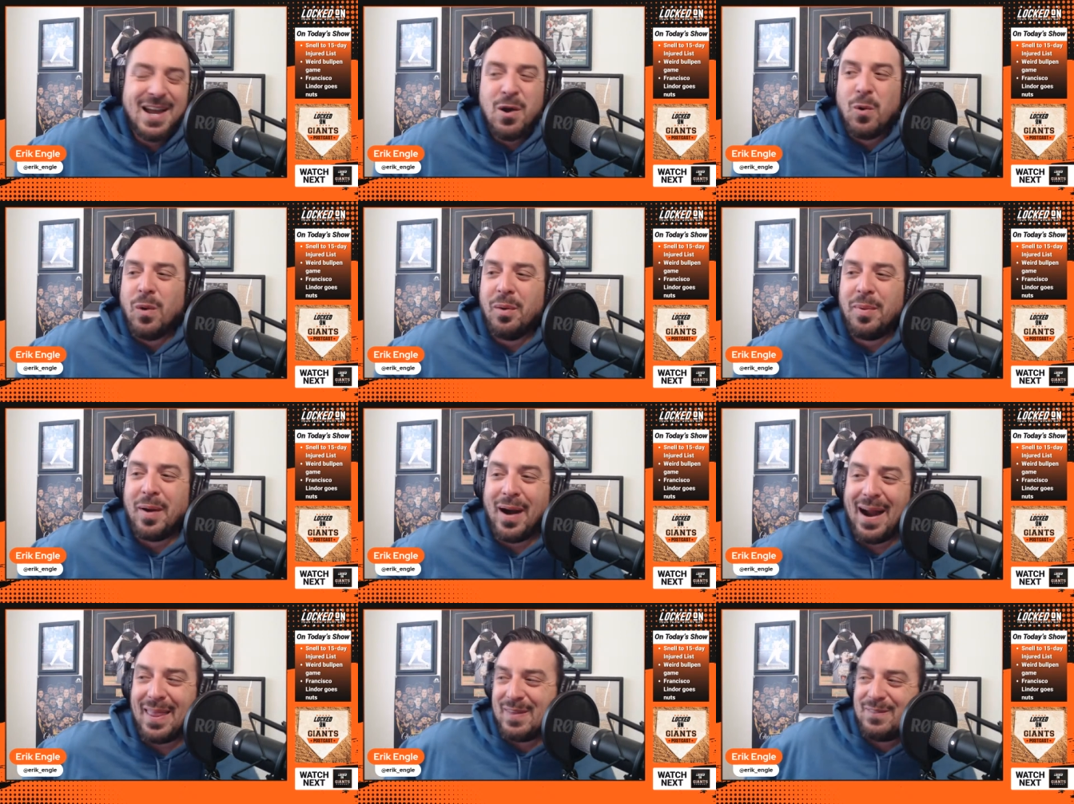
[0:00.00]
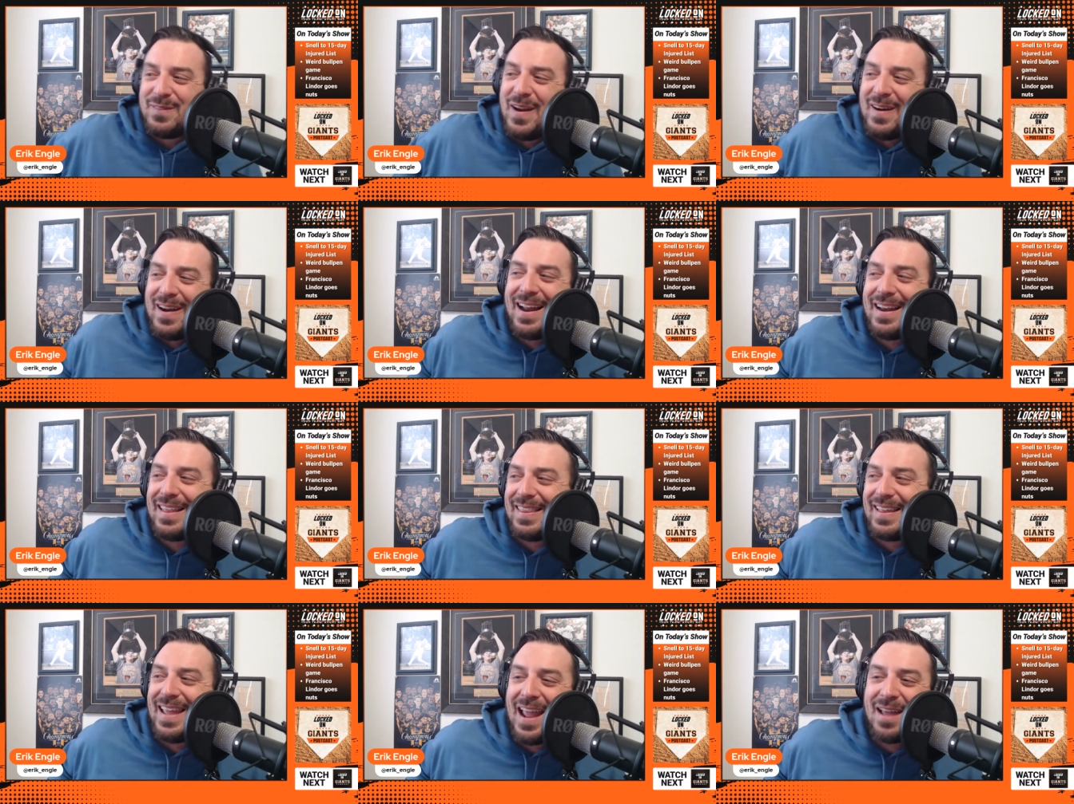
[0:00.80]
Wilmer, at the very end of
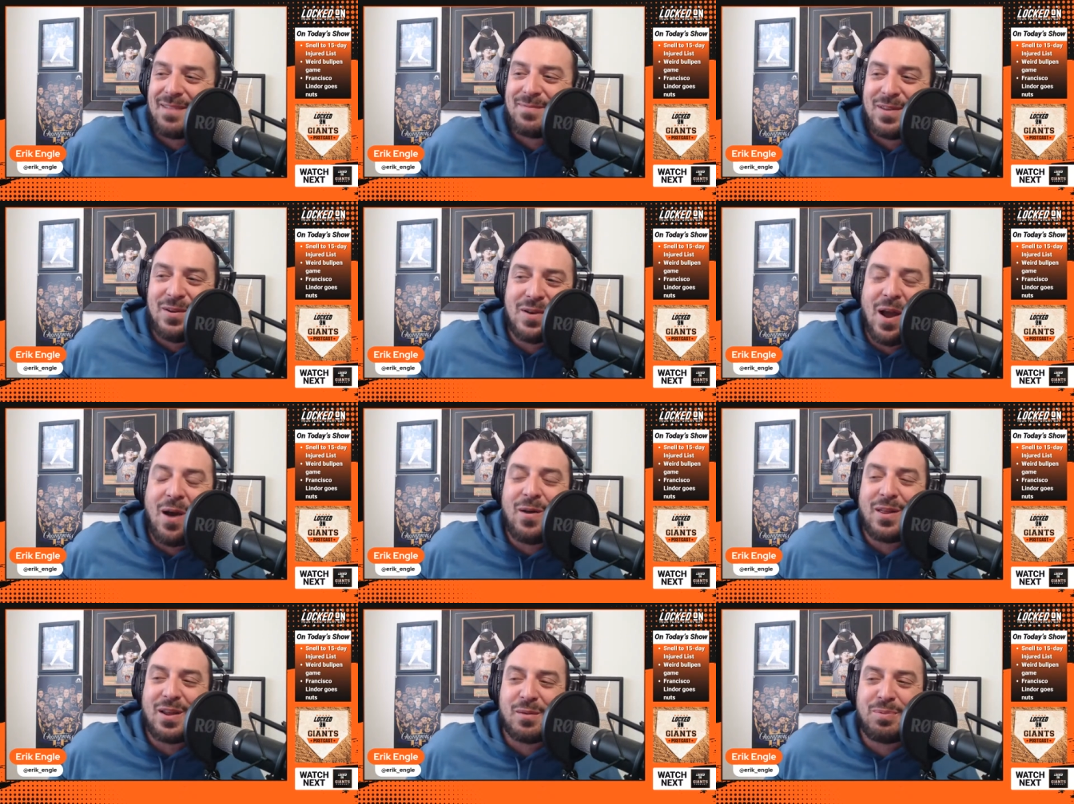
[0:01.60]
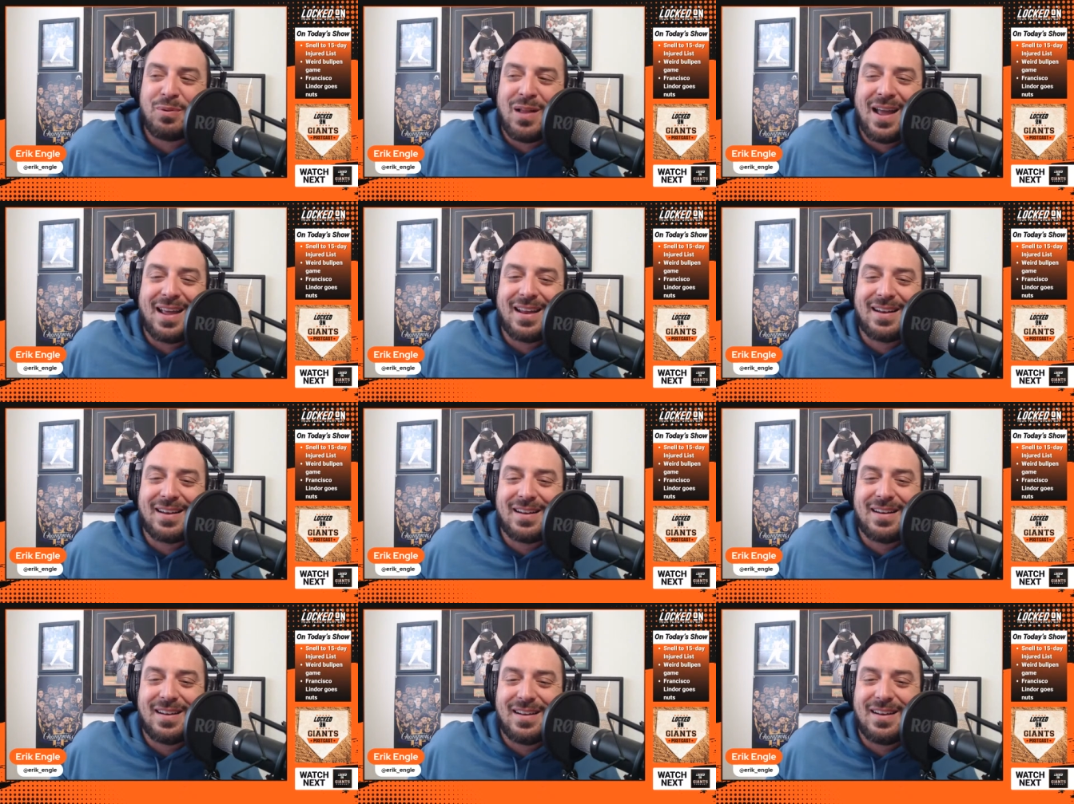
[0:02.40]
the game, you know that you're playing